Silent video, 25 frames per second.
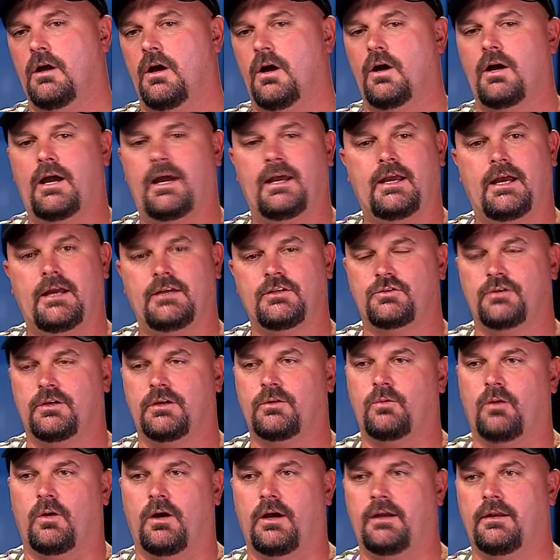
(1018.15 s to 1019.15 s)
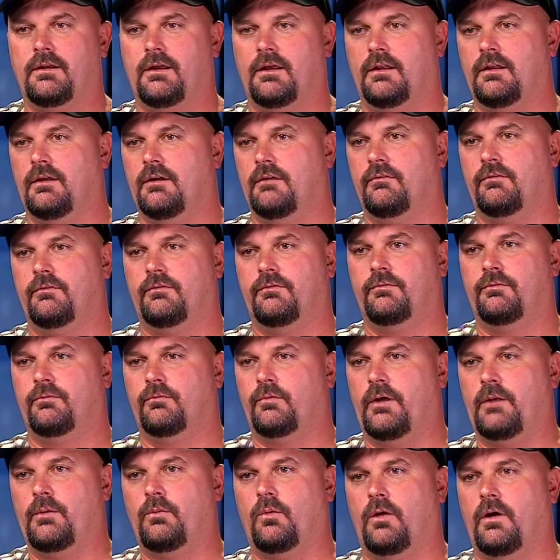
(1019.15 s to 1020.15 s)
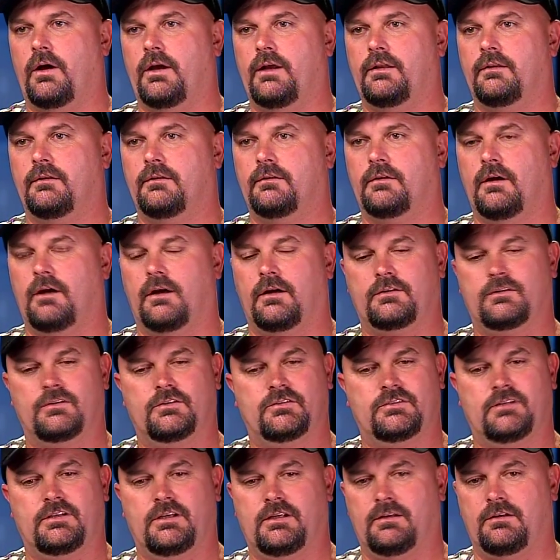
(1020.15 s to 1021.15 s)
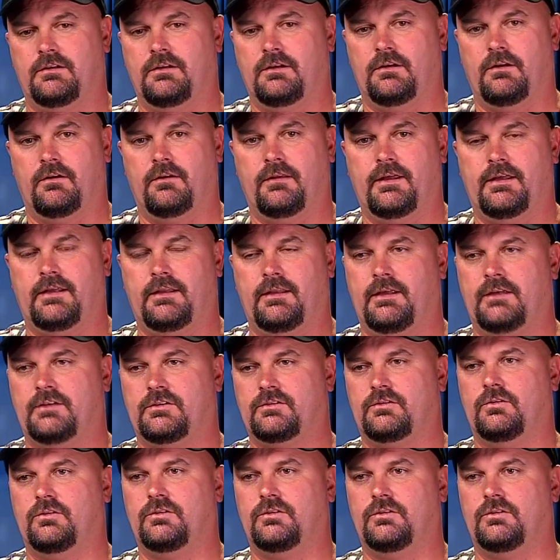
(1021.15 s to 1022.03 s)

No, I drink wine. I love red wine. Doctor said, you know, that's